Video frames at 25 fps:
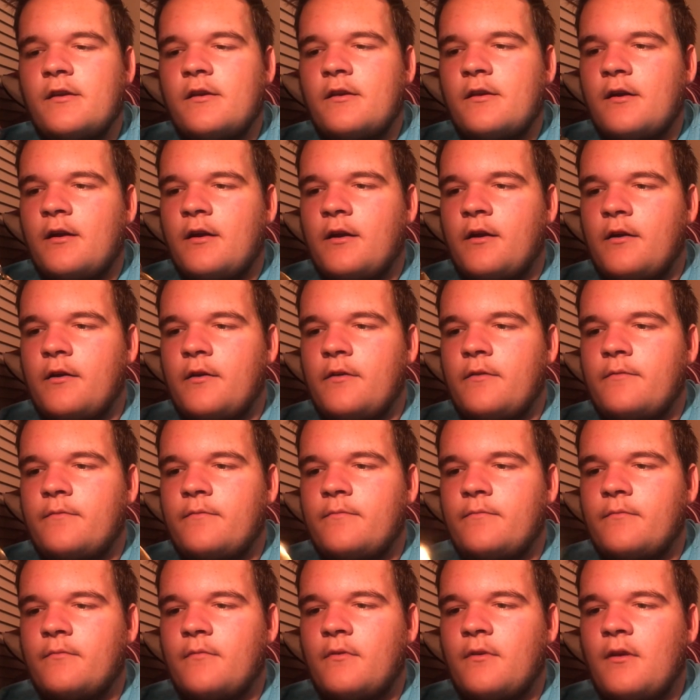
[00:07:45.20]
I
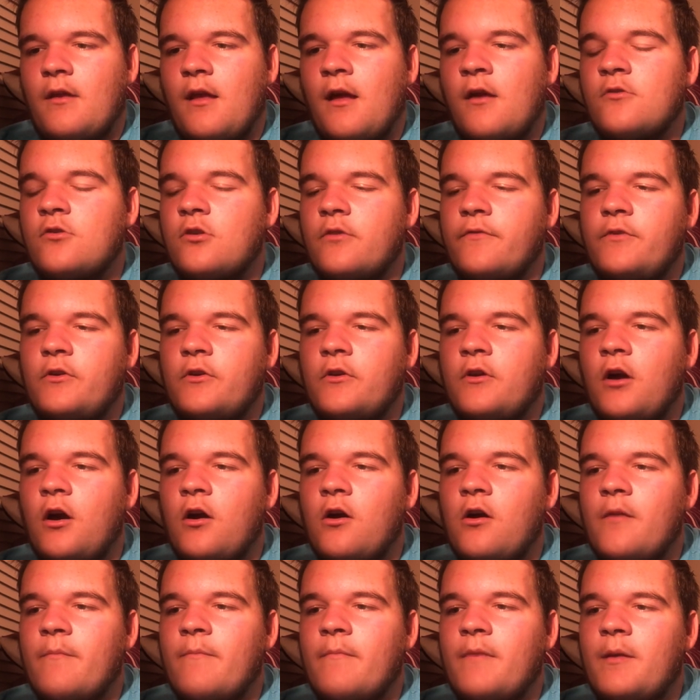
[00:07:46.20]
don't know if you'd
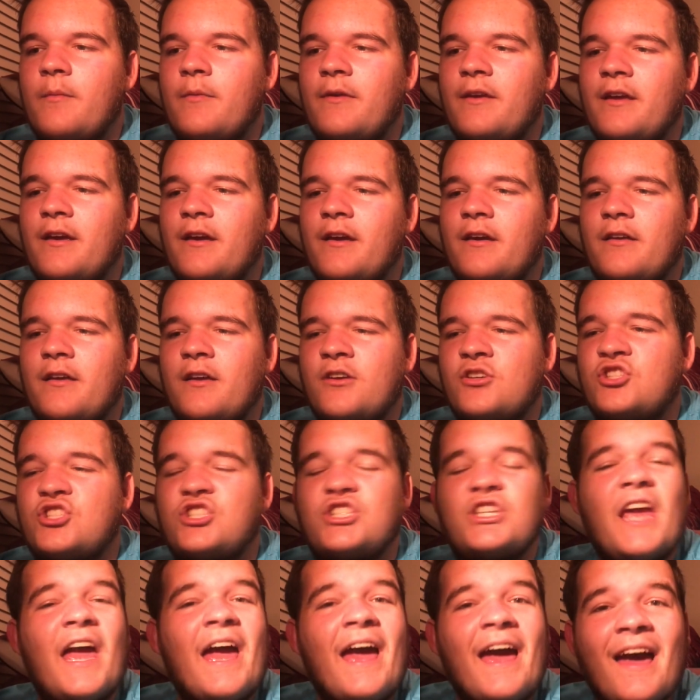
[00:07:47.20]
call it maybe a
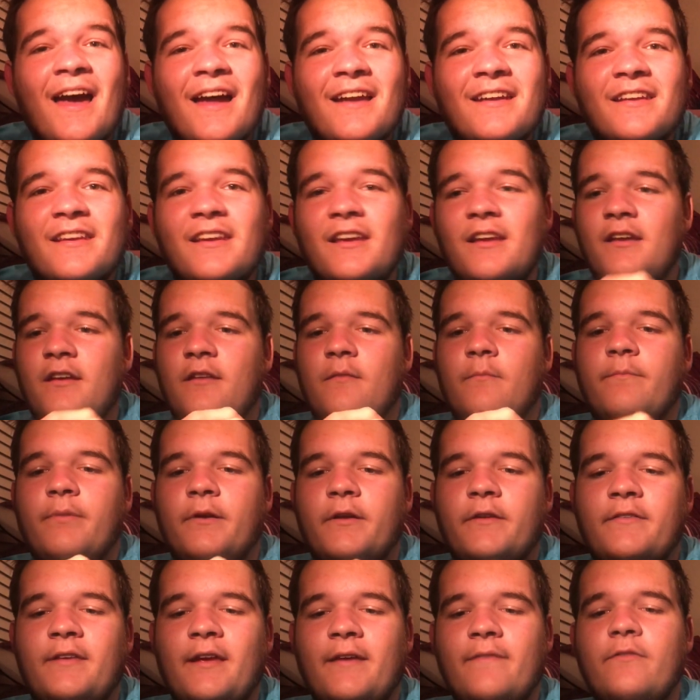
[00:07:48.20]
shad,
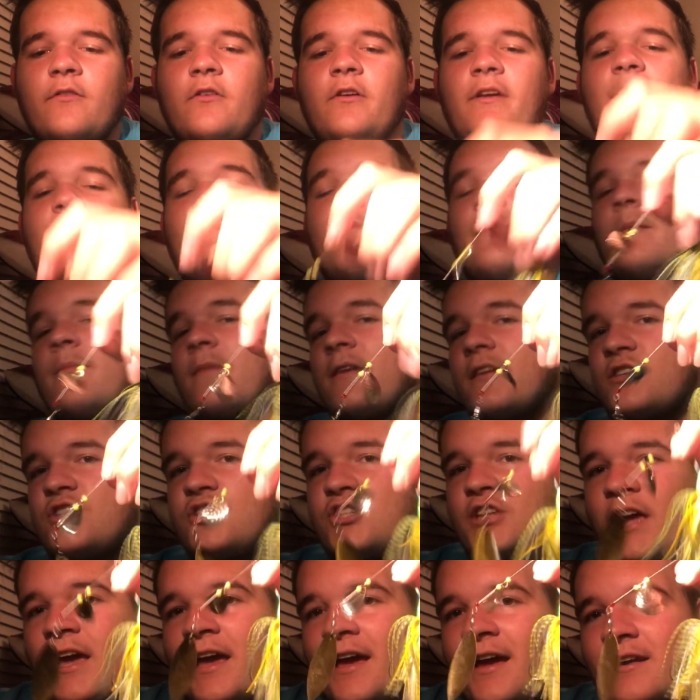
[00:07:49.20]
but definitely it mimics
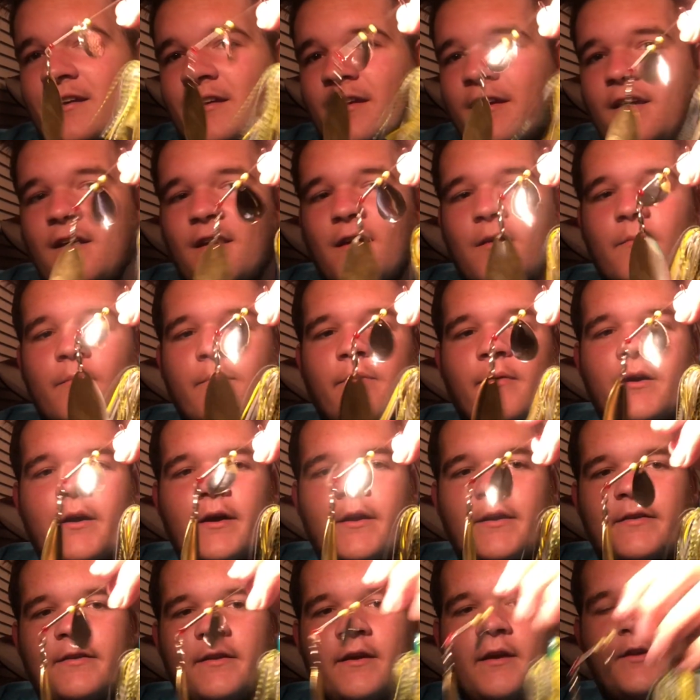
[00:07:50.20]
shad,
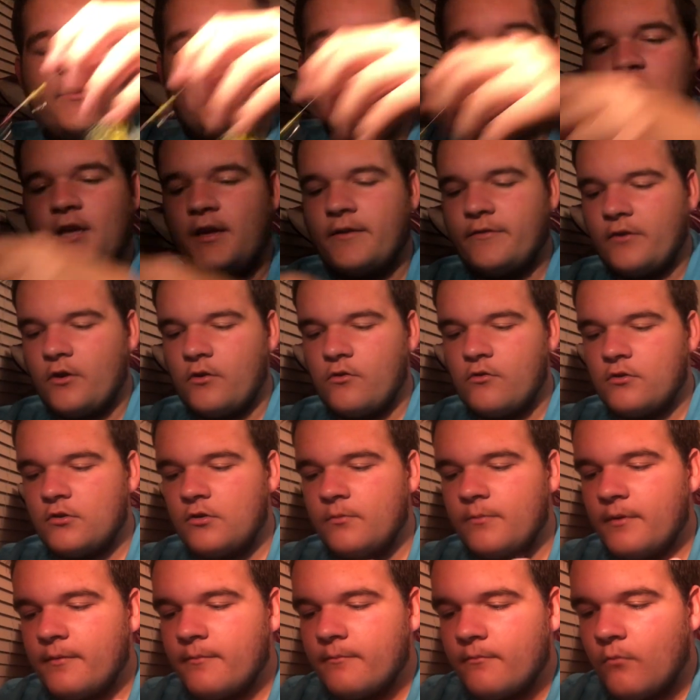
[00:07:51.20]
but just has a
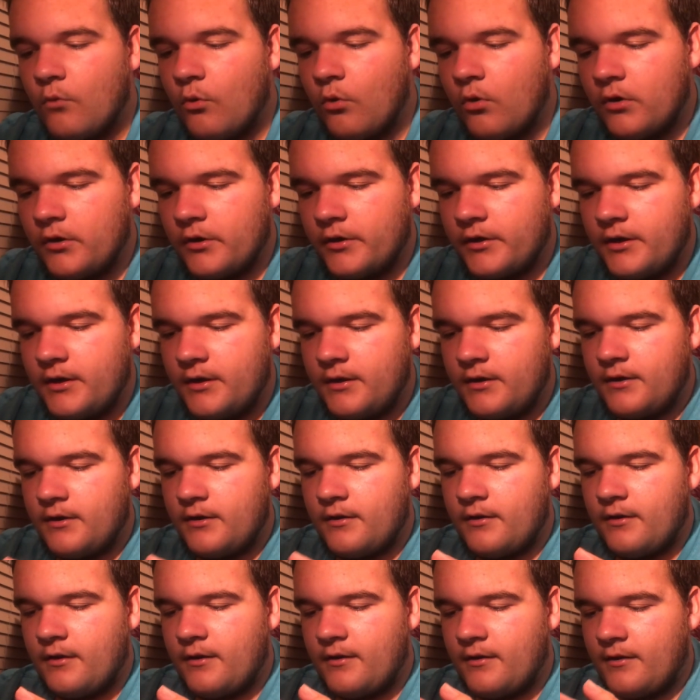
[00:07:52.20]
little bit more
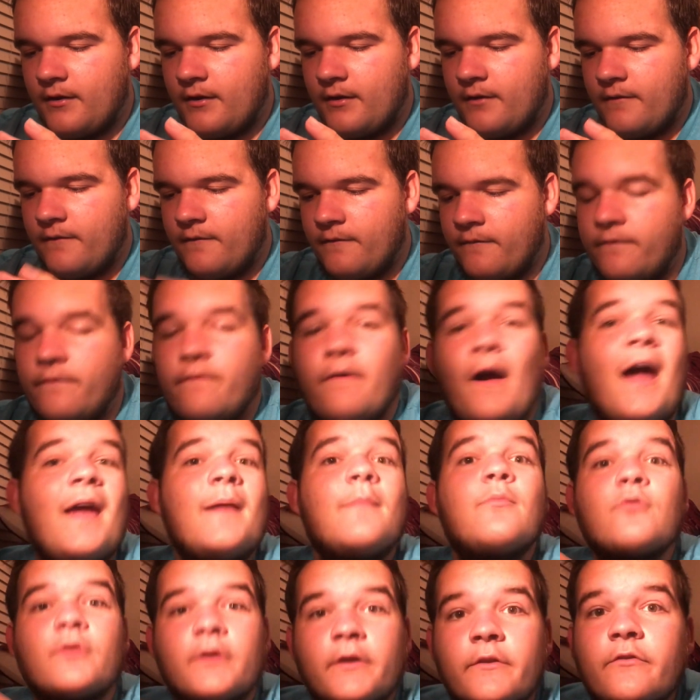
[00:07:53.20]

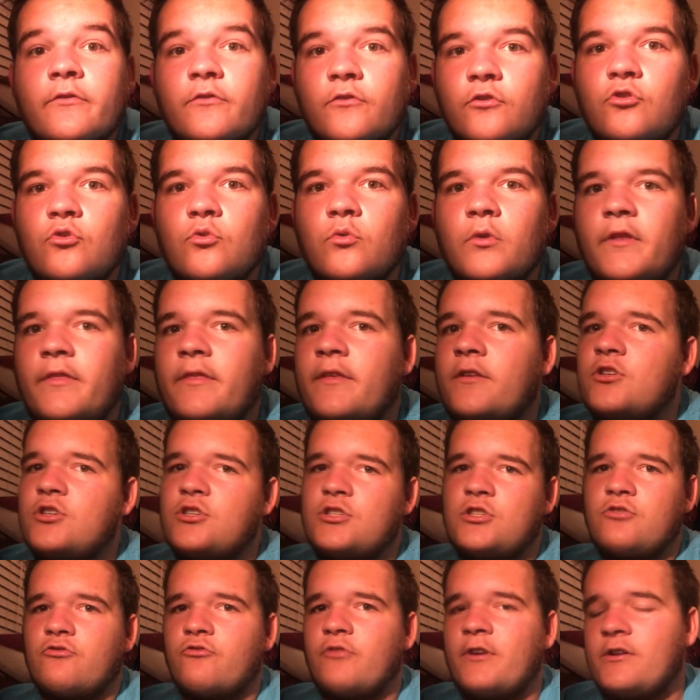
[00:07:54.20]
vibrance to it than
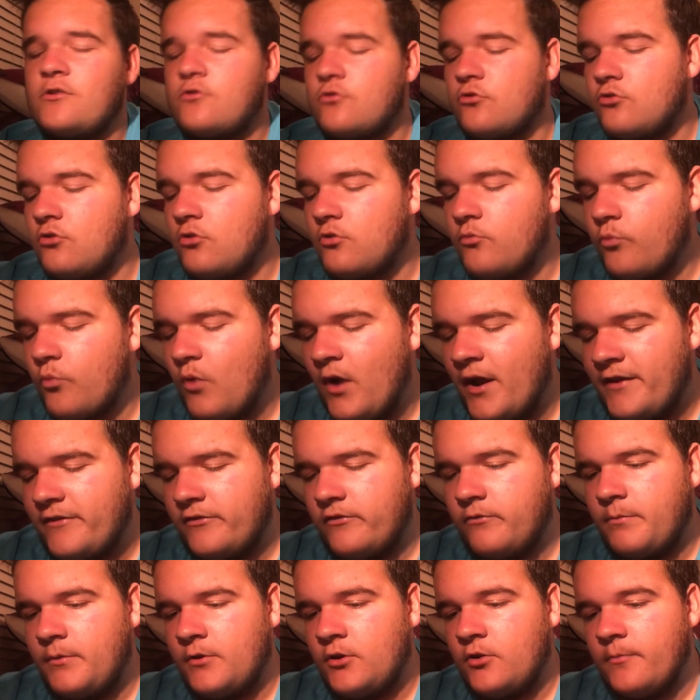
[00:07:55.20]
just a regular old white
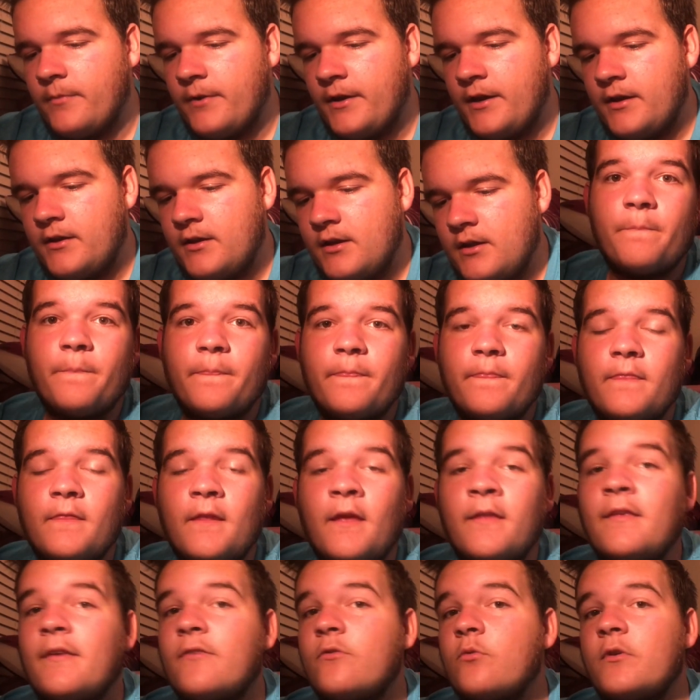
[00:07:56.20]
spinnerbait.
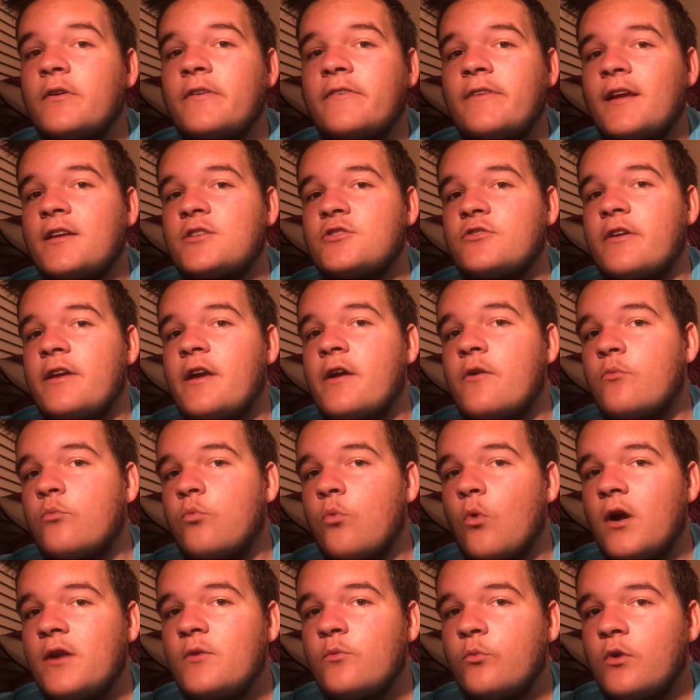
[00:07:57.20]
And this one is actually a
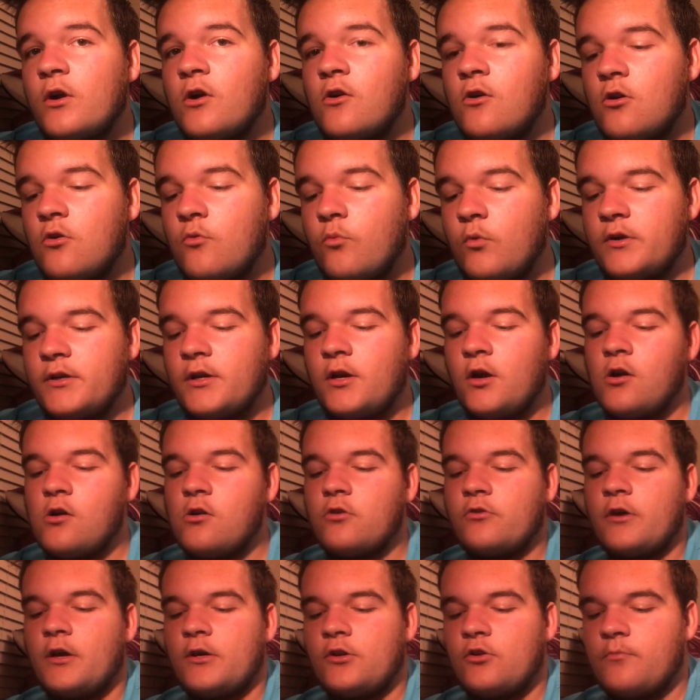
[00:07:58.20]
1 Willow, 1
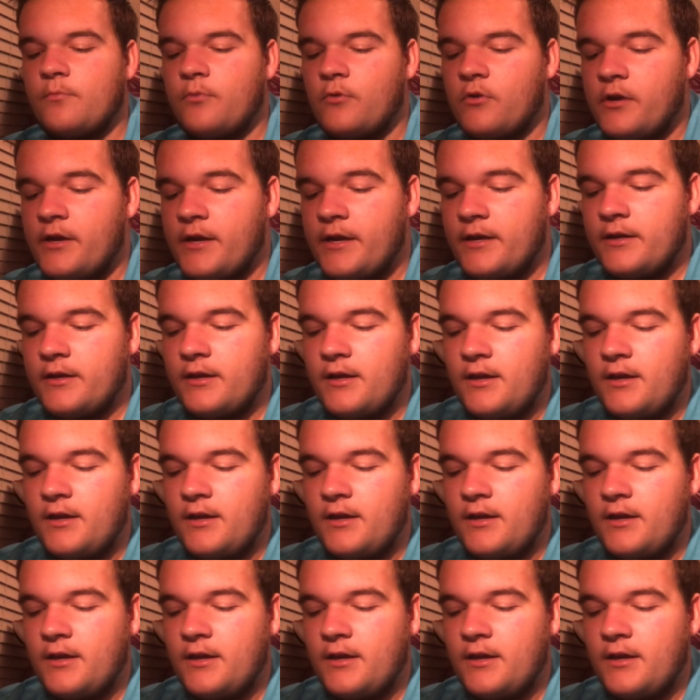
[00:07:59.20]
Colorado blade